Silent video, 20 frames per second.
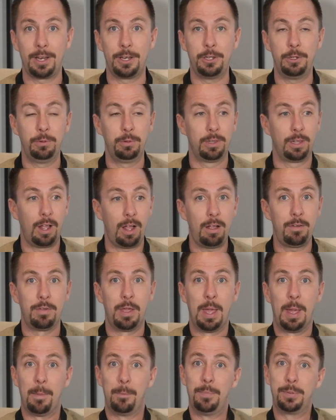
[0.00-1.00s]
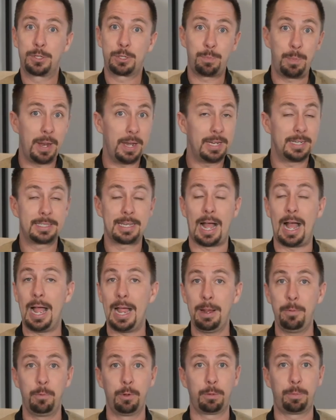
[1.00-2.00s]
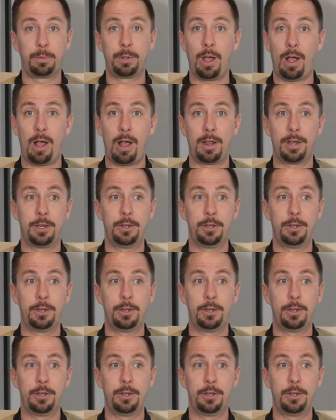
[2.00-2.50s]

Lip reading: and you love spending time with God,